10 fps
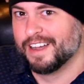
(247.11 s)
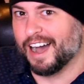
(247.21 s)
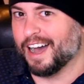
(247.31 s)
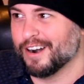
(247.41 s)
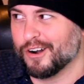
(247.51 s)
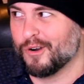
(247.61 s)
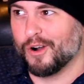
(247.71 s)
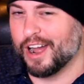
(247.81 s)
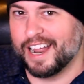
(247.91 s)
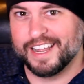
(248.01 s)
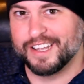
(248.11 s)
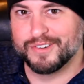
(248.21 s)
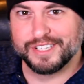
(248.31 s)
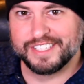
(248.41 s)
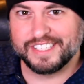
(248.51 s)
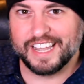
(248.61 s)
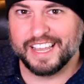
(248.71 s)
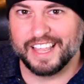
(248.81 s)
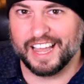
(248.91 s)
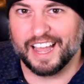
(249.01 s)
I don't know why he would
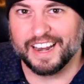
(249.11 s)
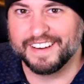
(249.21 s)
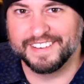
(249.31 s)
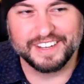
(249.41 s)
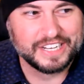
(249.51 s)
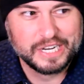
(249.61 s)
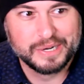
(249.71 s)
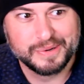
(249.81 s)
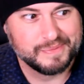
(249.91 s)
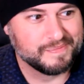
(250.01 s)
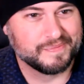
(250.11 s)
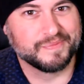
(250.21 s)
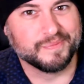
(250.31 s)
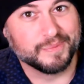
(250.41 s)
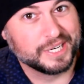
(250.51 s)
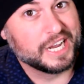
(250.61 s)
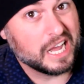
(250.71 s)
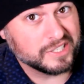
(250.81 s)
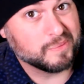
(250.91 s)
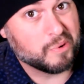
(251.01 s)
say that. but he has a